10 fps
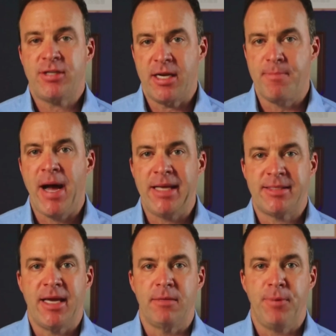to buy a
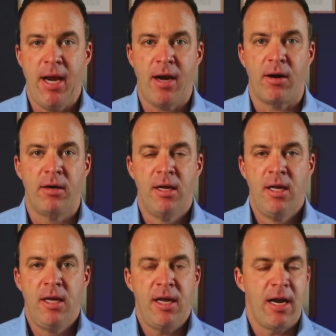second pair,
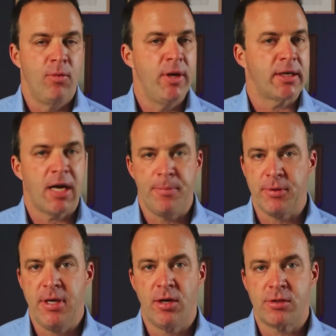and I went a couple
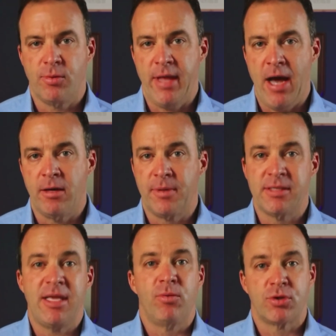years without them because
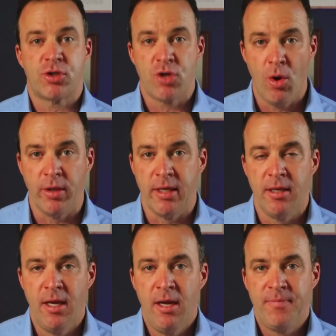they were stolen
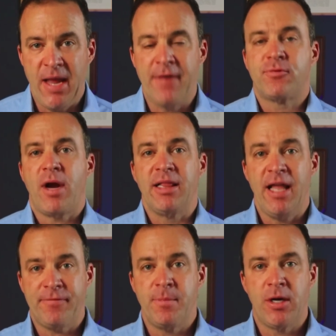after I
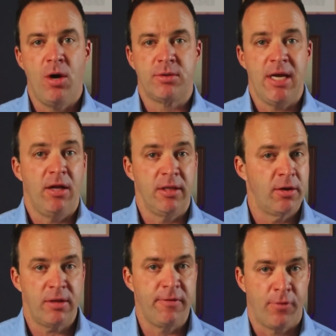left them in a hotel,
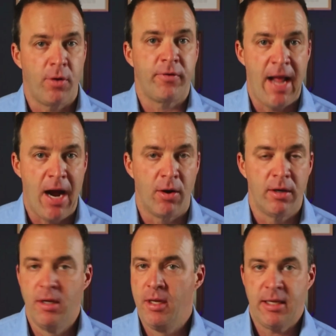literally for over an hour,
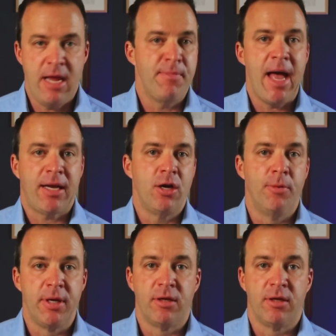came back and nobody could